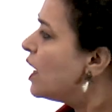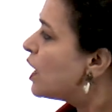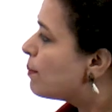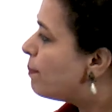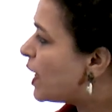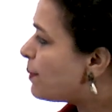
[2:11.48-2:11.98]

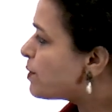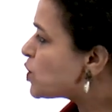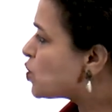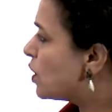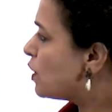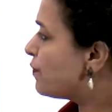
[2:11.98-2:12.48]
By
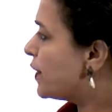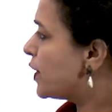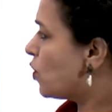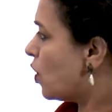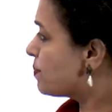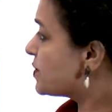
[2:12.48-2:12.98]
personifying
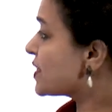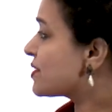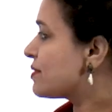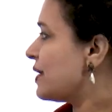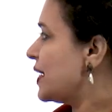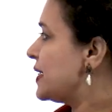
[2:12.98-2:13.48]
objects or
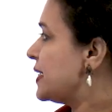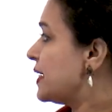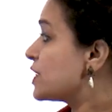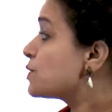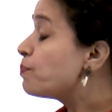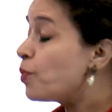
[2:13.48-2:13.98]
ideas,
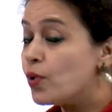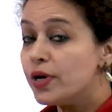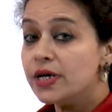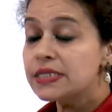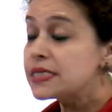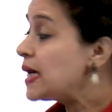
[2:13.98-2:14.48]

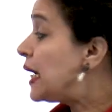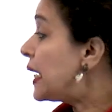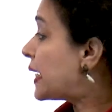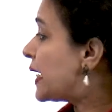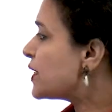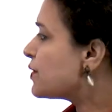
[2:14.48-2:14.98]
poets
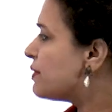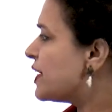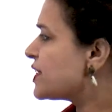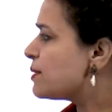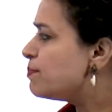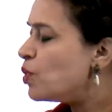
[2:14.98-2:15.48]
can create
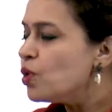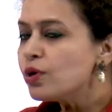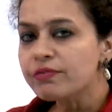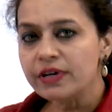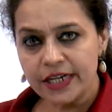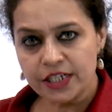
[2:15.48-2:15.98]
a more
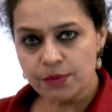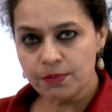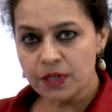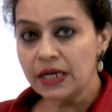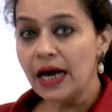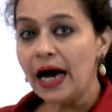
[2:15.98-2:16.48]

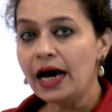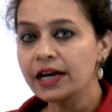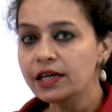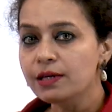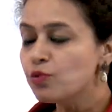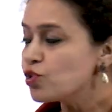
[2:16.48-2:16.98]
relatable and
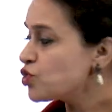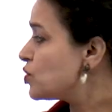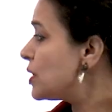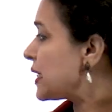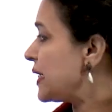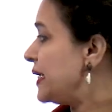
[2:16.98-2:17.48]
emotional
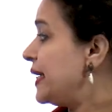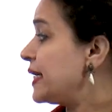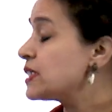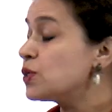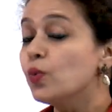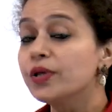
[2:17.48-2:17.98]
connect
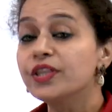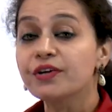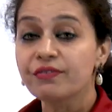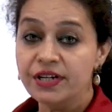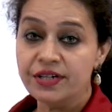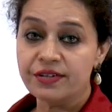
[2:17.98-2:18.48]
with their
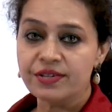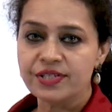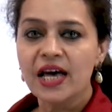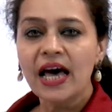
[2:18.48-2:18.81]
readers.